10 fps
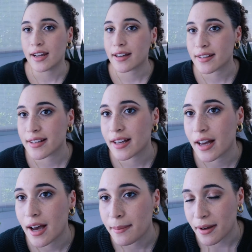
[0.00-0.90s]
Next,
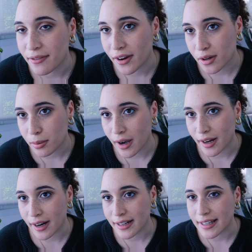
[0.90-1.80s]
uh, my final
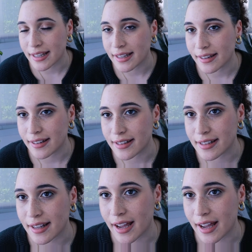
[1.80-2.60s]
product is